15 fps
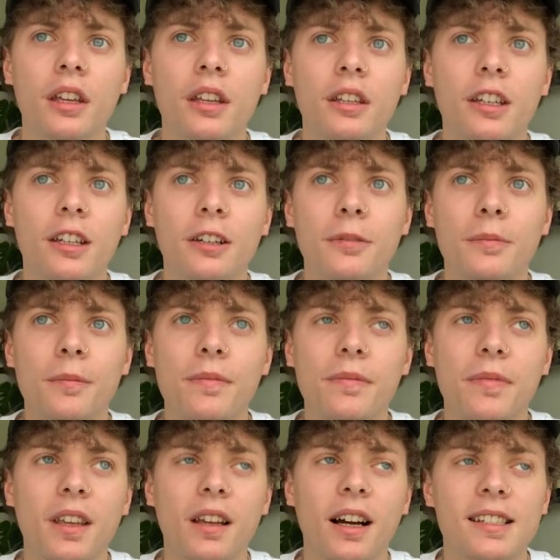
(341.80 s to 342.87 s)
You know,
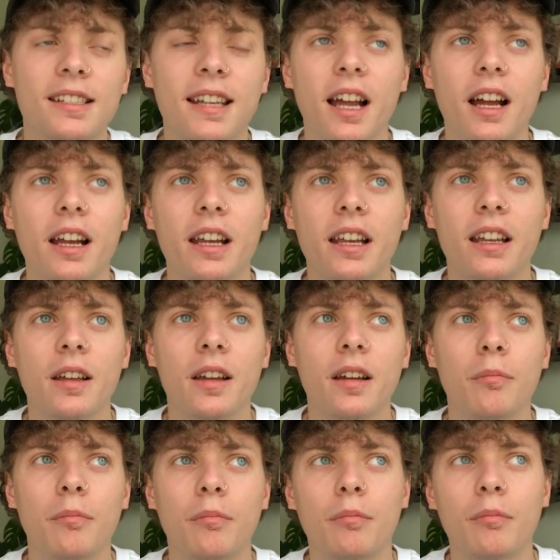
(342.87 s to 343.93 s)
I say
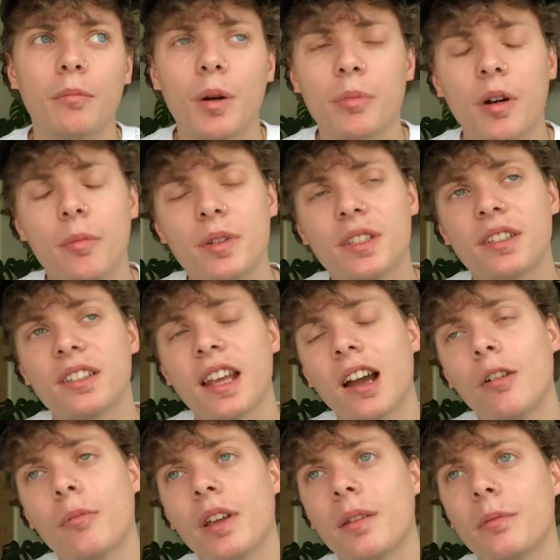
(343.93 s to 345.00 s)
my purpose is to
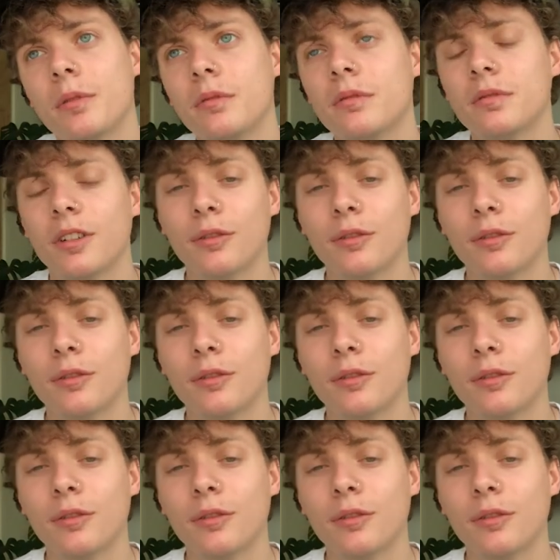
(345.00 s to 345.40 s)
help people.